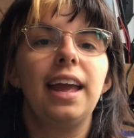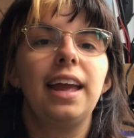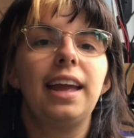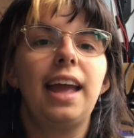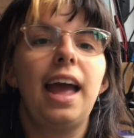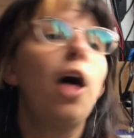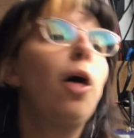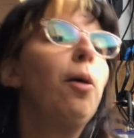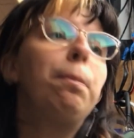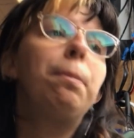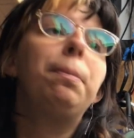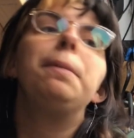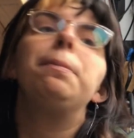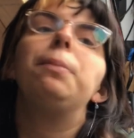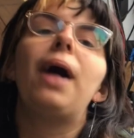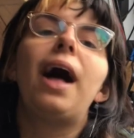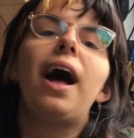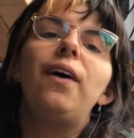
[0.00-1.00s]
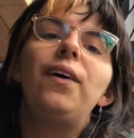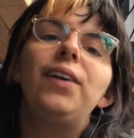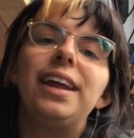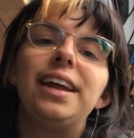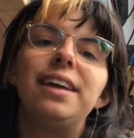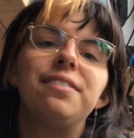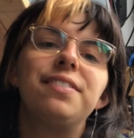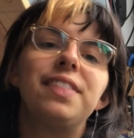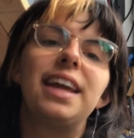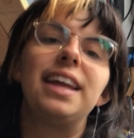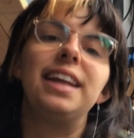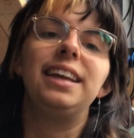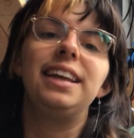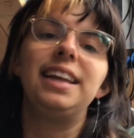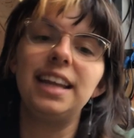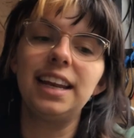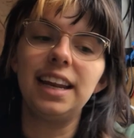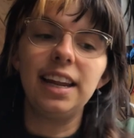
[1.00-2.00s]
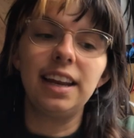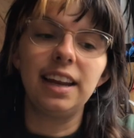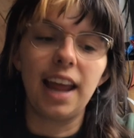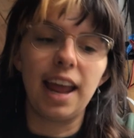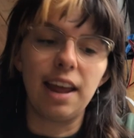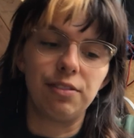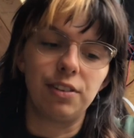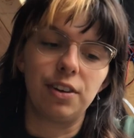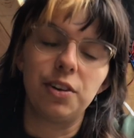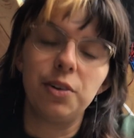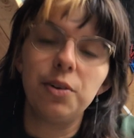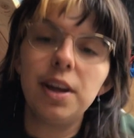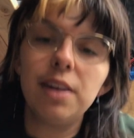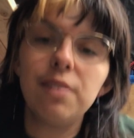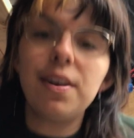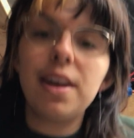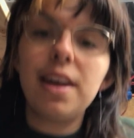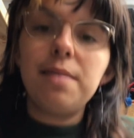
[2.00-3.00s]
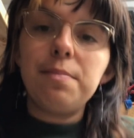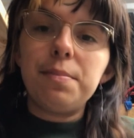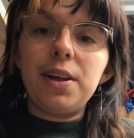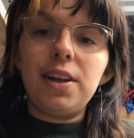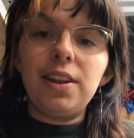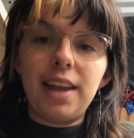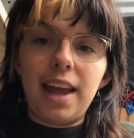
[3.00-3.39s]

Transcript: help people out if they need it, if they're doing a van build.